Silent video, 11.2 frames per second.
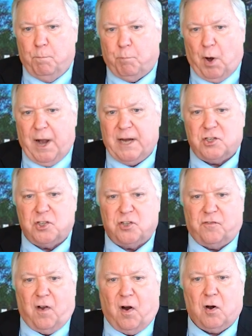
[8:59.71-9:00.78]
branches
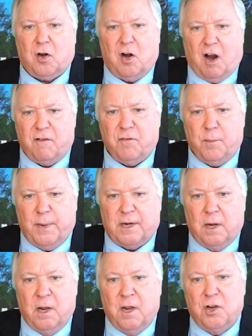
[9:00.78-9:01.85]
of our government
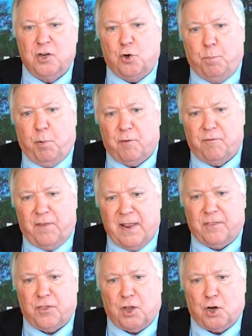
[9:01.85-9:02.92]
to
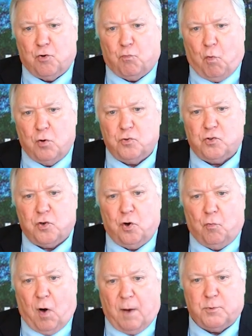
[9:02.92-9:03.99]
prevent the gross
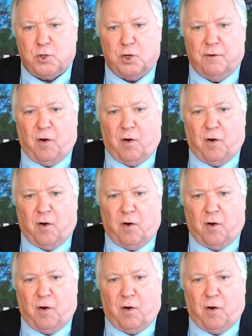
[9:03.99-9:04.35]
corruption of